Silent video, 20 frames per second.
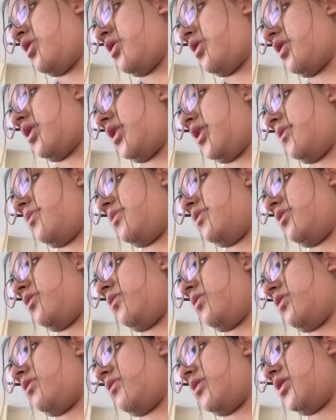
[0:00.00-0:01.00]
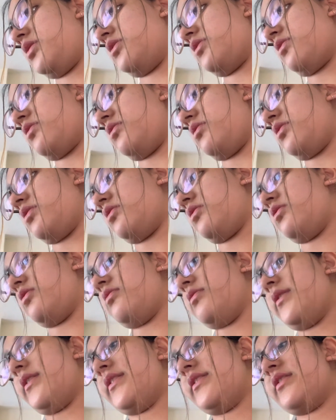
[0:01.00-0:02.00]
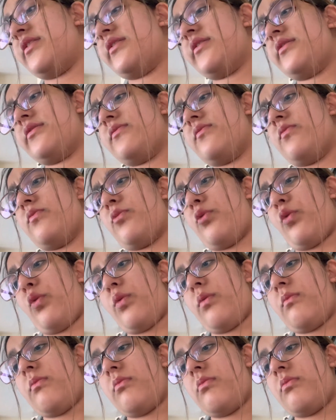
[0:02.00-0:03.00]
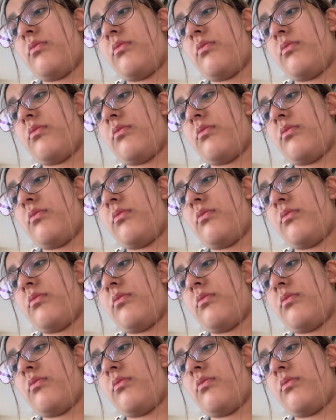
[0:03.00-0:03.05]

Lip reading: Keeps you warm and cool and it's warm.